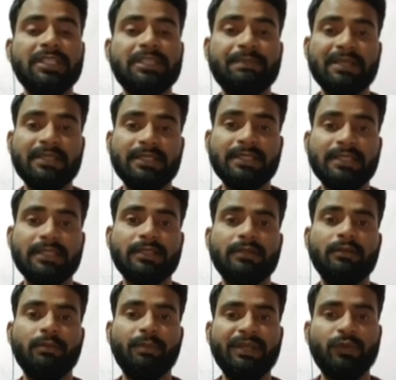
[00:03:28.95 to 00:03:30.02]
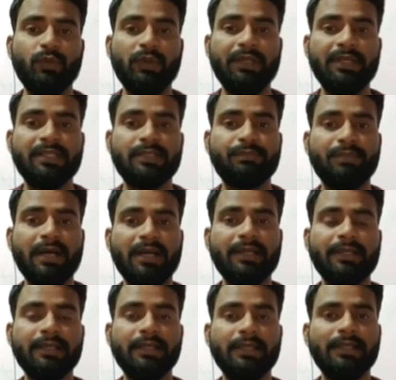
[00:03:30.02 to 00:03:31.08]
spaces between its
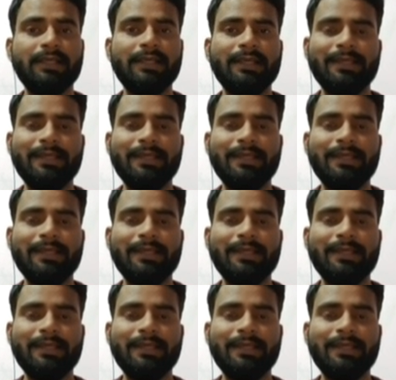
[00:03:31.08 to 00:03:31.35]
particle,